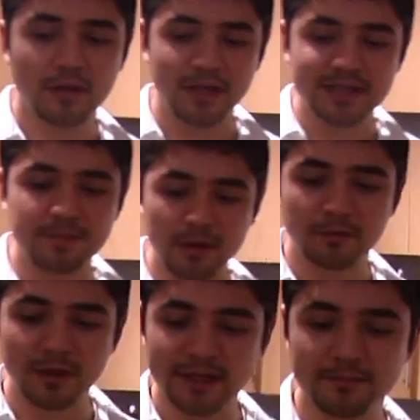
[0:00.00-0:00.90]
that's
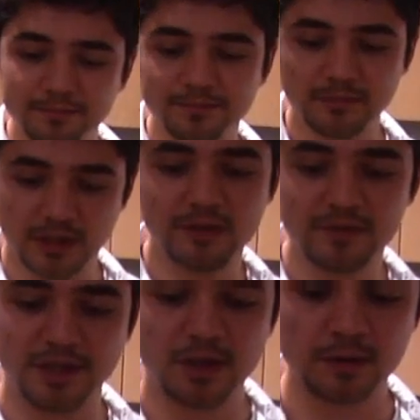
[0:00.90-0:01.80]
about right.
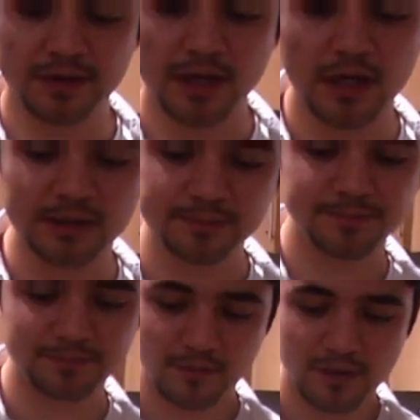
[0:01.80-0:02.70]
Lovely golden color.
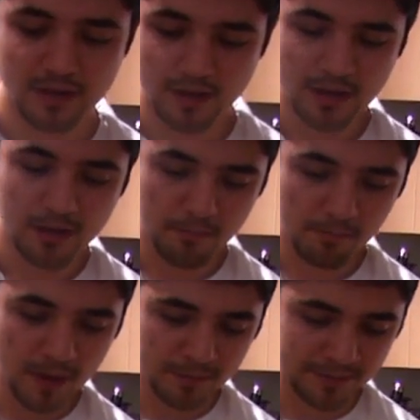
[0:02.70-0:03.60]

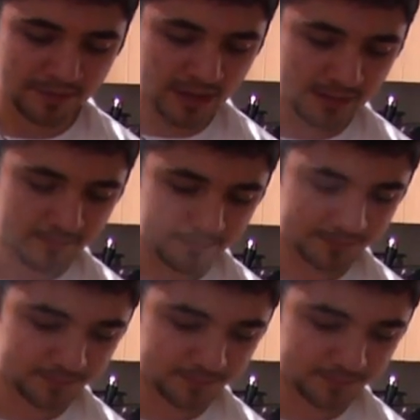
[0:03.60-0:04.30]
Pop them in there.